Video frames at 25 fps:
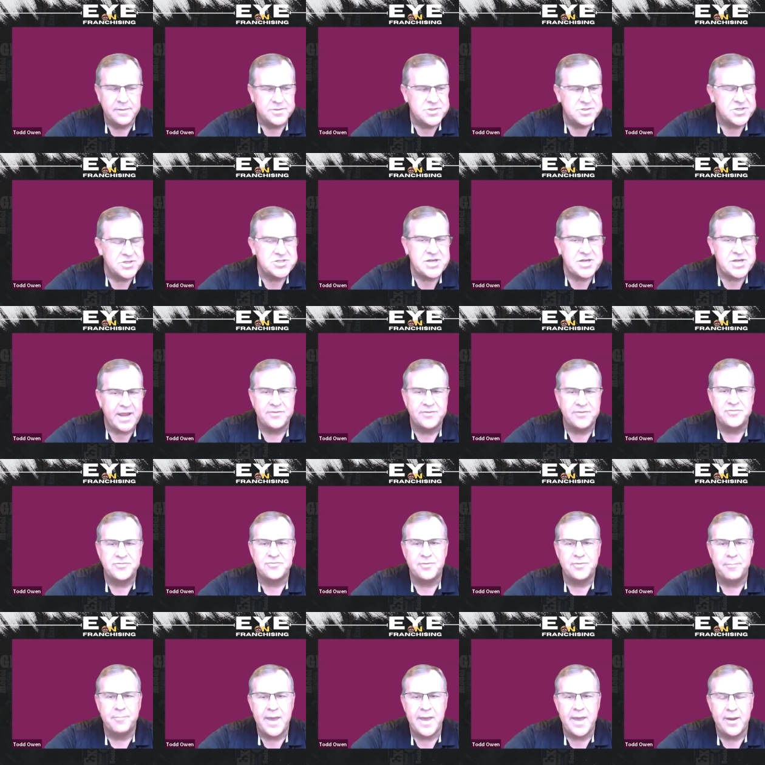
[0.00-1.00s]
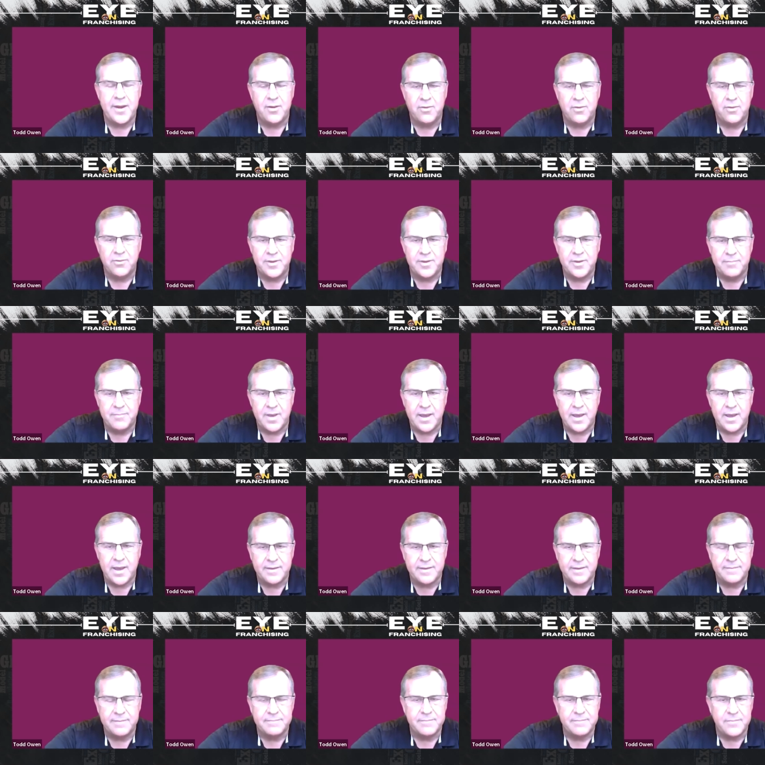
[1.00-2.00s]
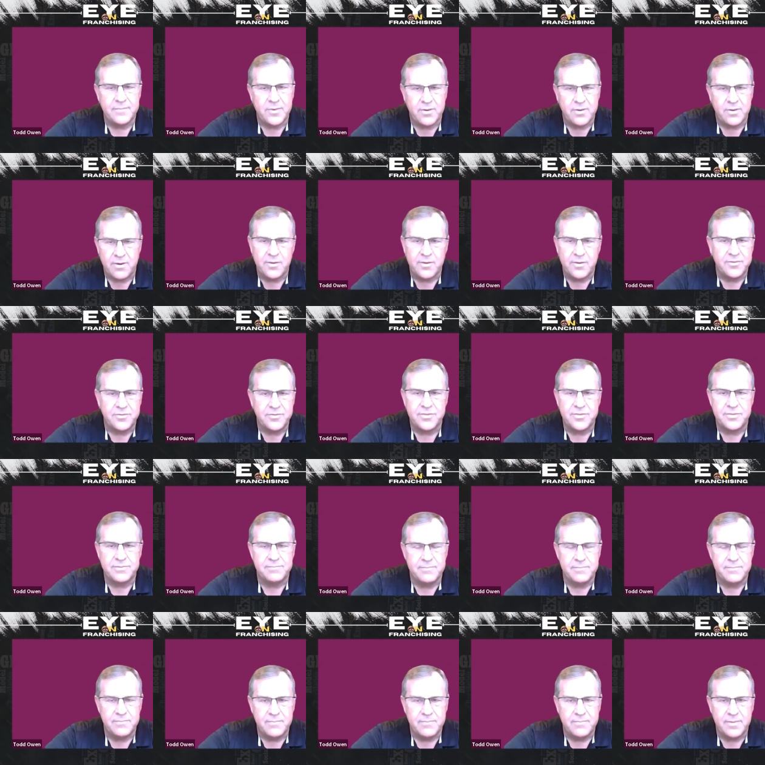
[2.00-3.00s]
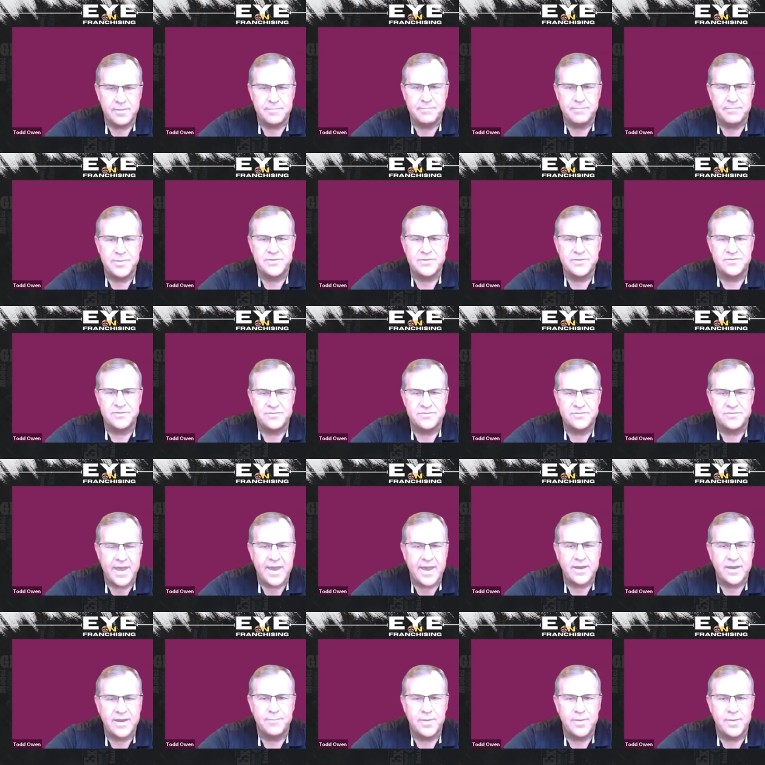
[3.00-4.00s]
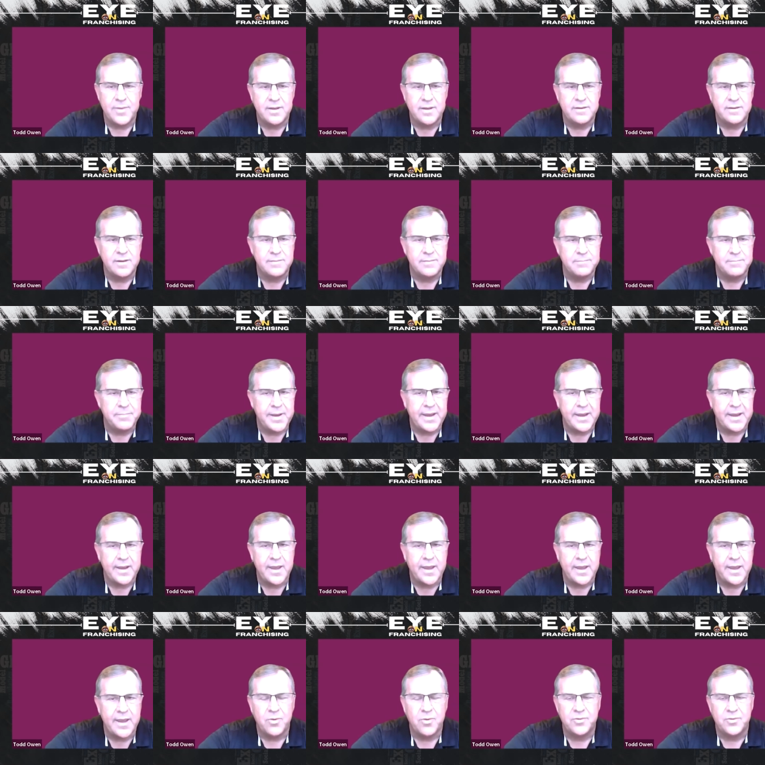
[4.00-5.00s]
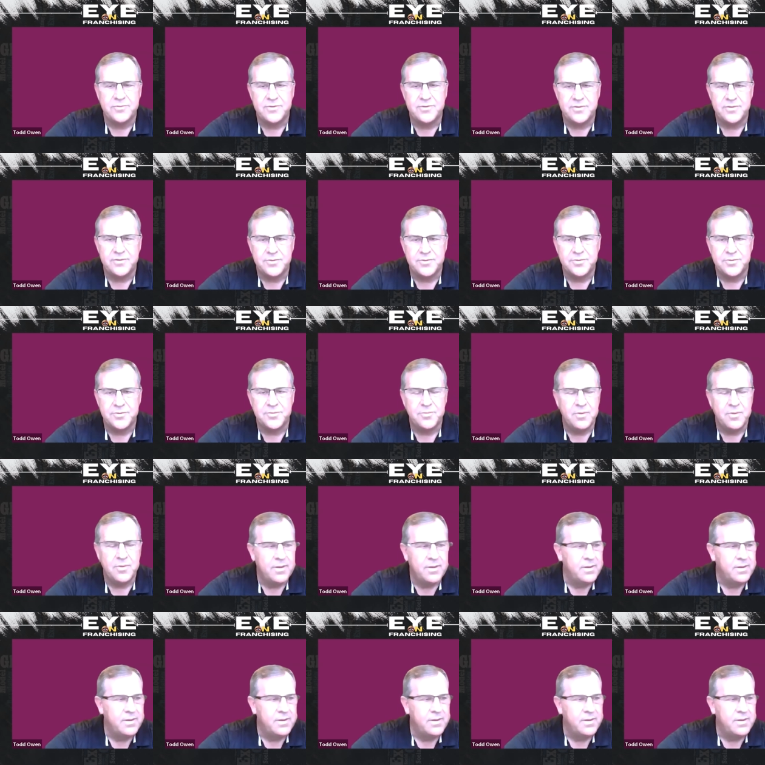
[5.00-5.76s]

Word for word: just instrumental in my growth and business acumen and being able to